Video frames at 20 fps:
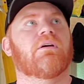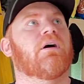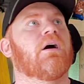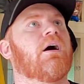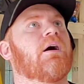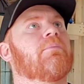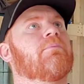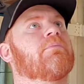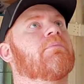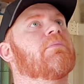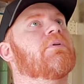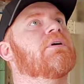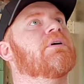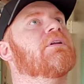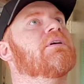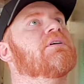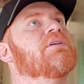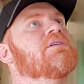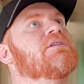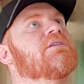
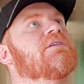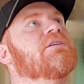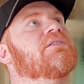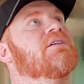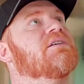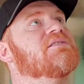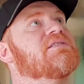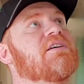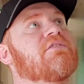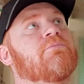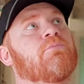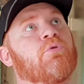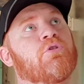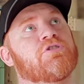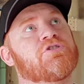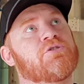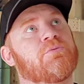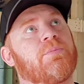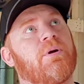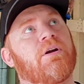It does have
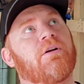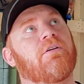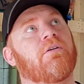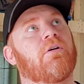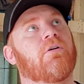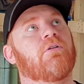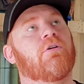moisture barrier